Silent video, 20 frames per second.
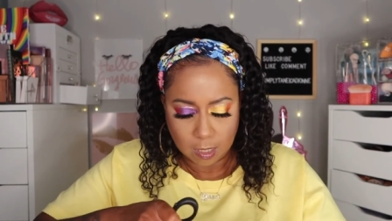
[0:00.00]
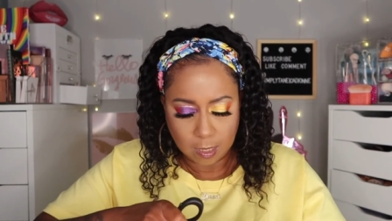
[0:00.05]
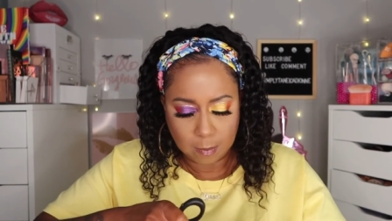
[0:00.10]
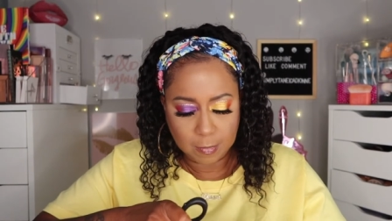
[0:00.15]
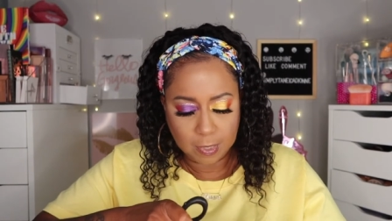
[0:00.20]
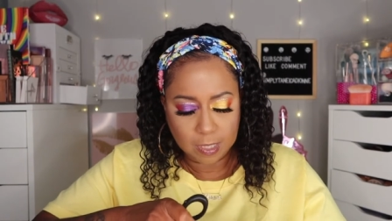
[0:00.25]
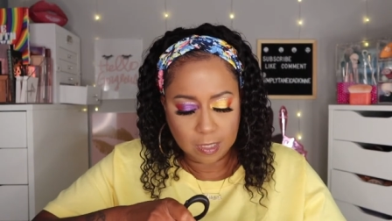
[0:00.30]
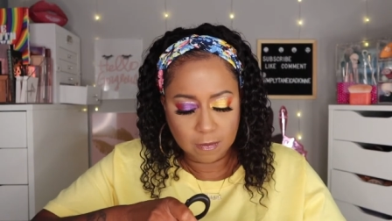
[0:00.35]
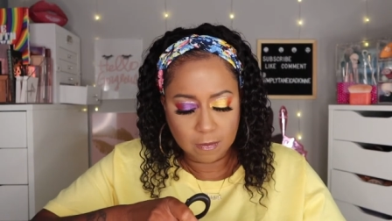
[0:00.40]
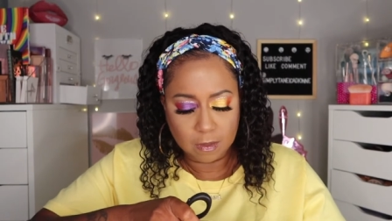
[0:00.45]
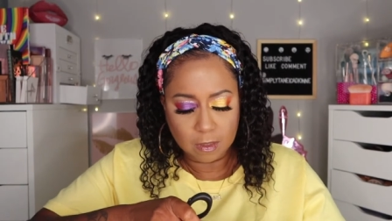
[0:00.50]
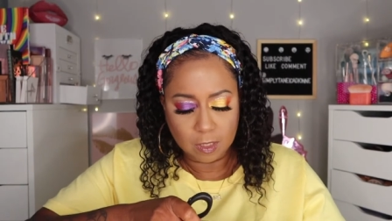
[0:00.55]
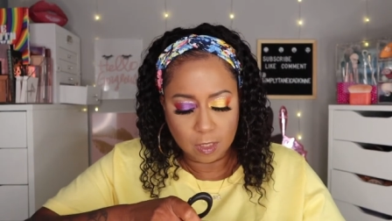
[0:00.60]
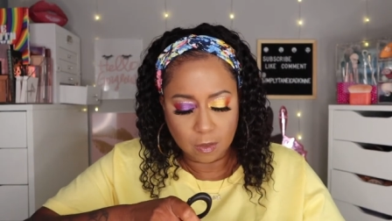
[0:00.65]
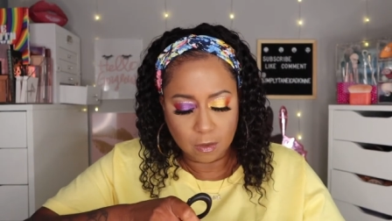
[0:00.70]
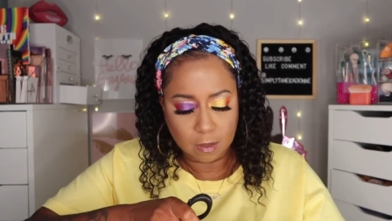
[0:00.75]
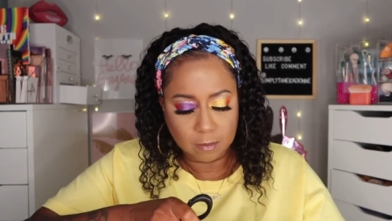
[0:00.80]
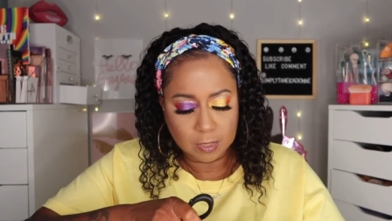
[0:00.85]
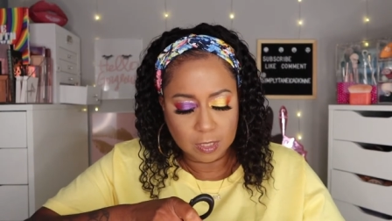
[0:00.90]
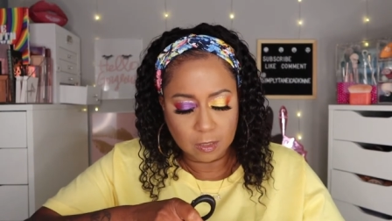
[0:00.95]
I might even,
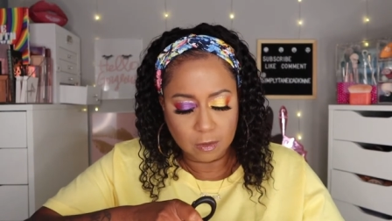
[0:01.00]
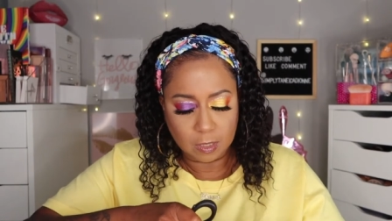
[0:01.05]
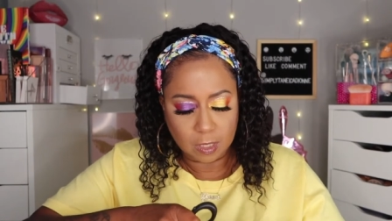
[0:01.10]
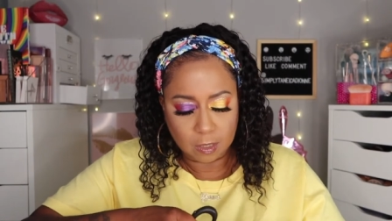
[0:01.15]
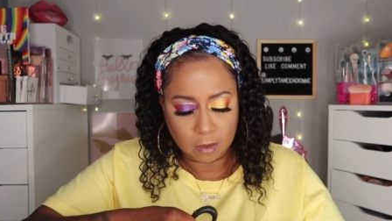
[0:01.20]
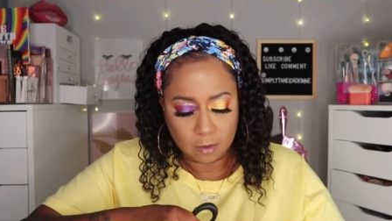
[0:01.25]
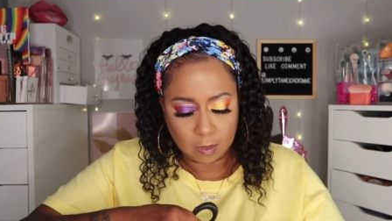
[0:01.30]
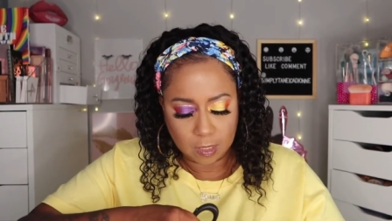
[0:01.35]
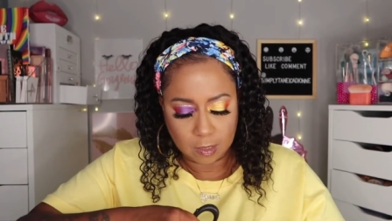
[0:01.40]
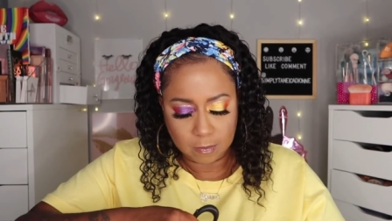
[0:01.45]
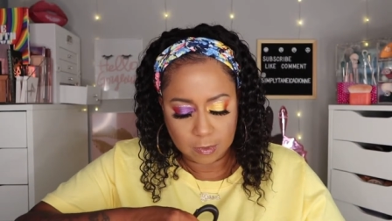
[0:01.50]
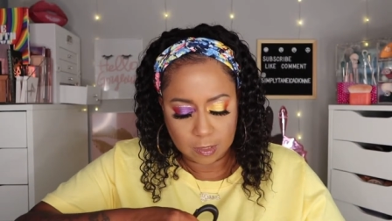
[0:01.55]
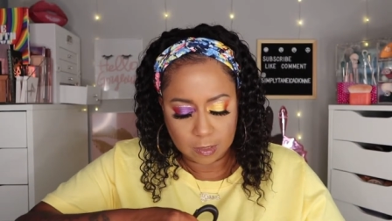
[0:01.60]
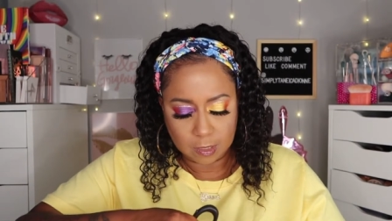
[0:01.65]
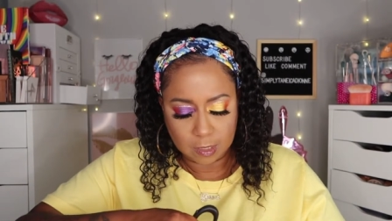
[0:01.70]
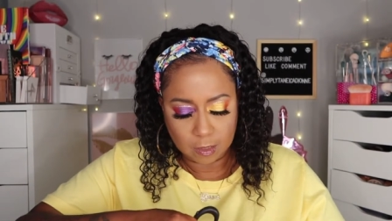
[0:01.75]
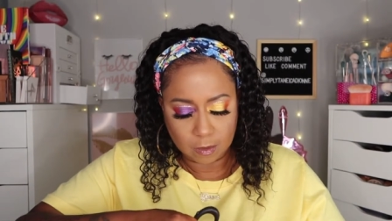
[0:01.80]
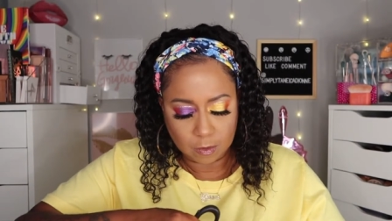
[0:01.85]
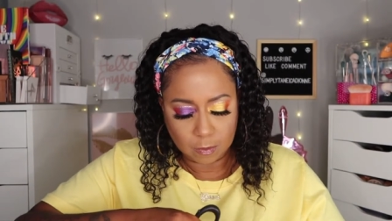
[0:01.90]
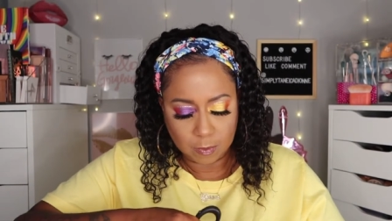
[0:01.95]
no, I'm still not going to keep the
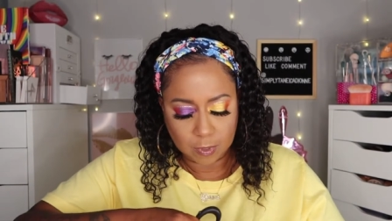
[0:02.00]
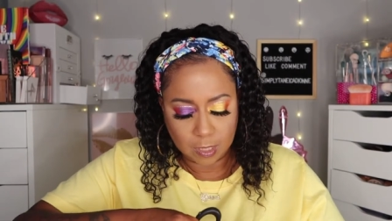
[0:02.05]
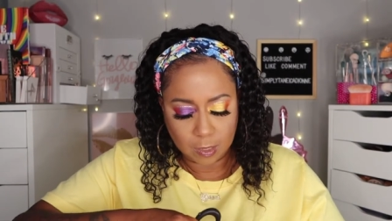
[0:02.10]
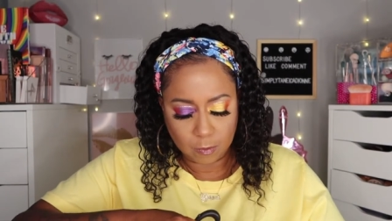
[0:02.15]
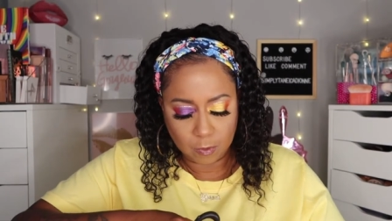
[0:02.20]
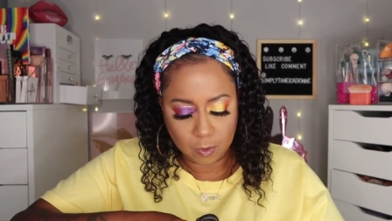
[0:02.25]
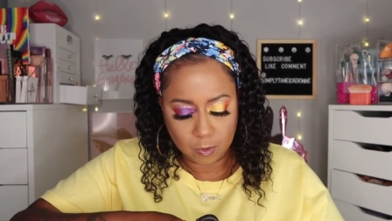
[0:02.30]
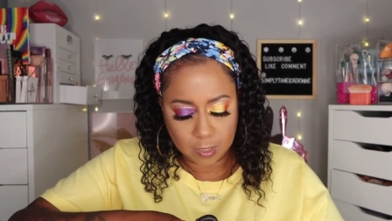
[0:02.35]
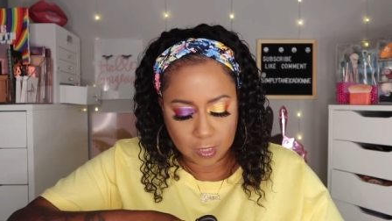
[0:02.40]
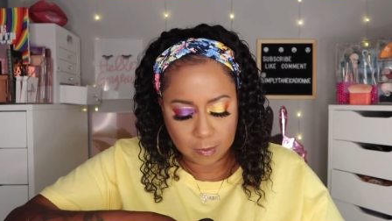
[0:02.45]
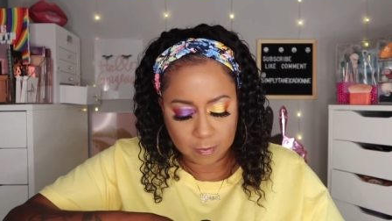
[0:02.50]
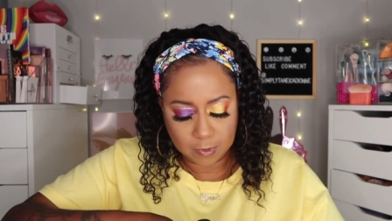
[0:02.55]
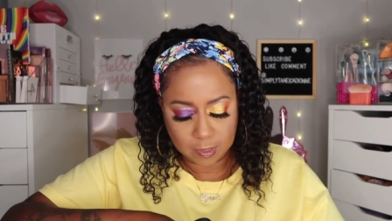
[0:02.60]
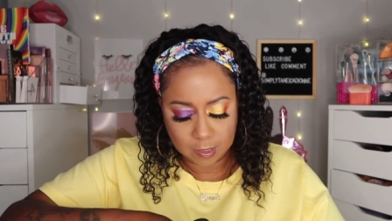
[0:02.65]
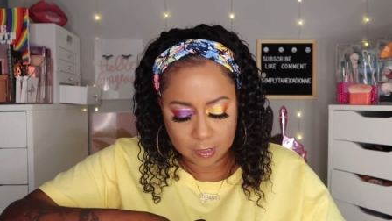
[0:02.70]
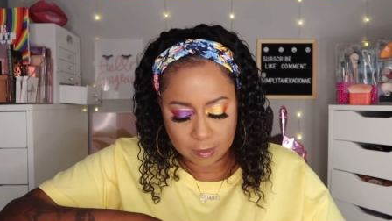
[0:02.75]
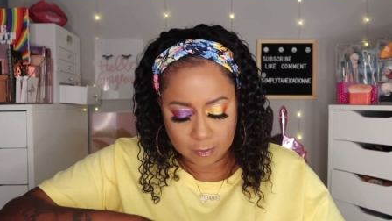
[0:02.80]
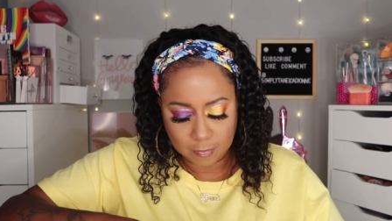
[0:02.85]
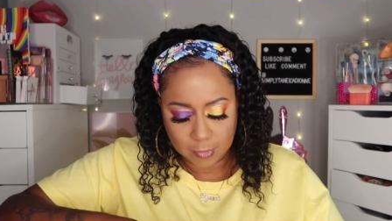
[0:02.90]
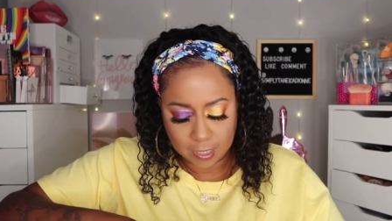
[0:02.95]
singles, but I will keep
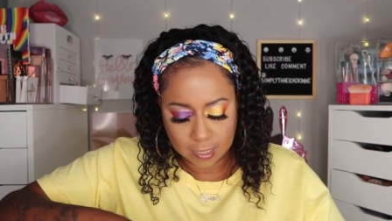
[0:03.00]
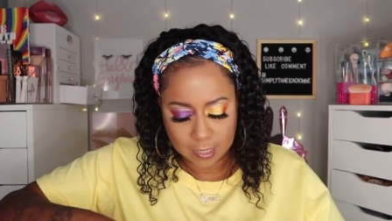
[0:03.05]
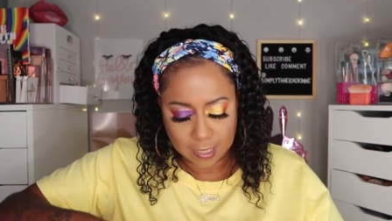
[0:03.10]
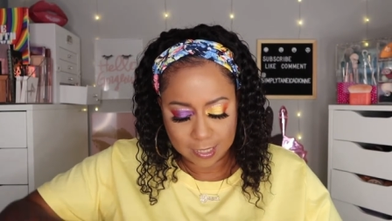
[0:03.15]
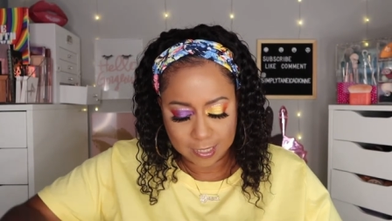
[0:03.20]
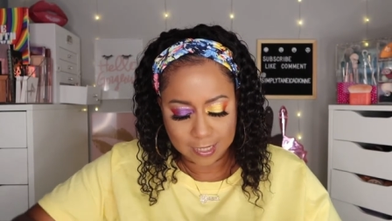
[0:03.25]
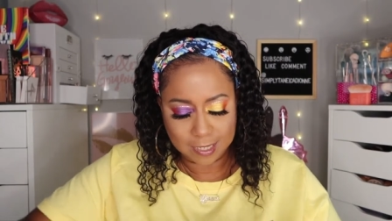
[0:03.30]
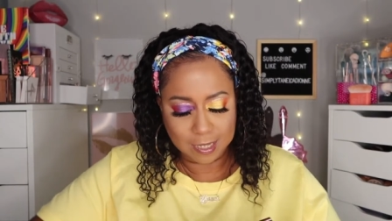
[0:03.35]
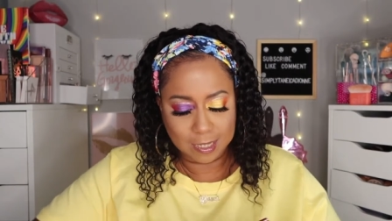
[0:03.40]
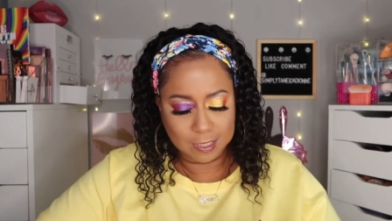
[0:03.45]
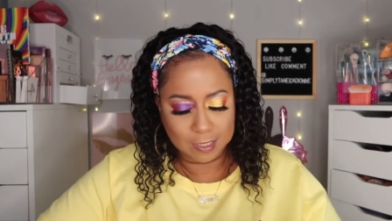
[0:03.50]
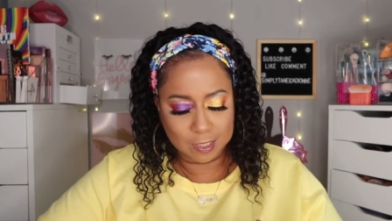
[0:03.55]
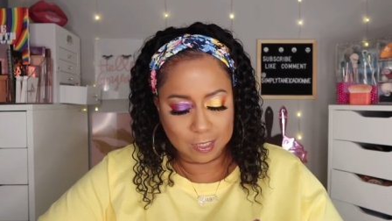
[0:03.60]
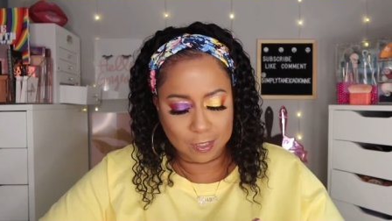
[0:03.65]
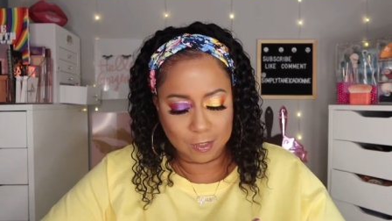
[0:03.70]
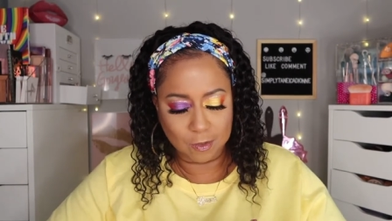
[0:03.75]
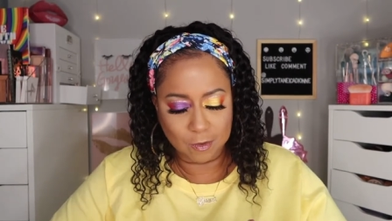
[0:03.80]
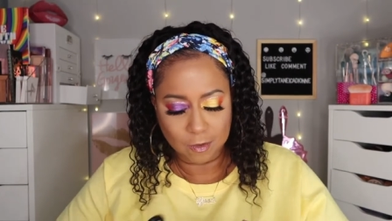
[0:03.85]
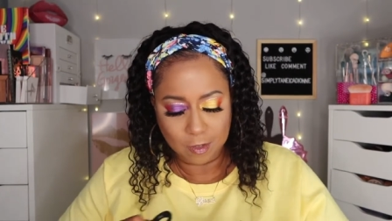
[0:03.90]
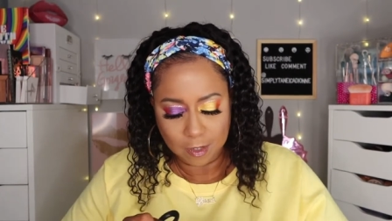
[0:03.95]
this magnetic case
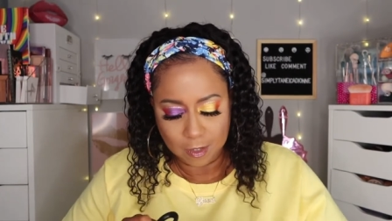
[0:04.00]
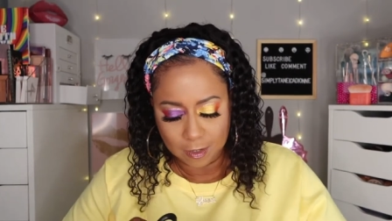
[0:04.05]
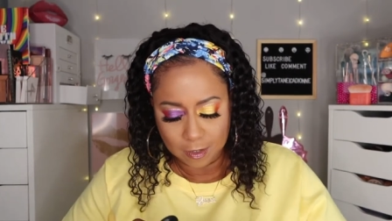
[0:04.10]
though,